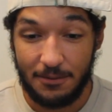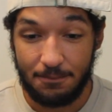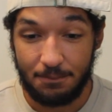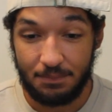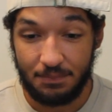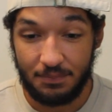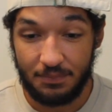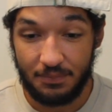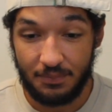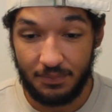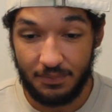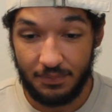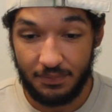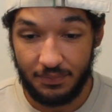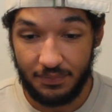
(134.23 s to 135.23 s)

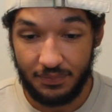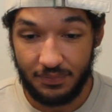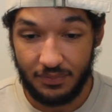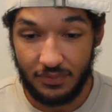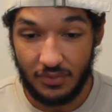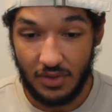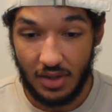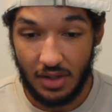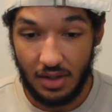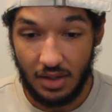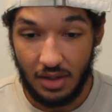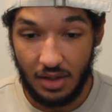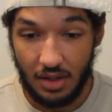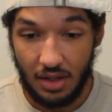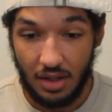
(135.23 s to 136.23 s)

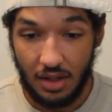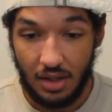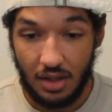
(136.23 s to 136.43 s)
Nobody speaks.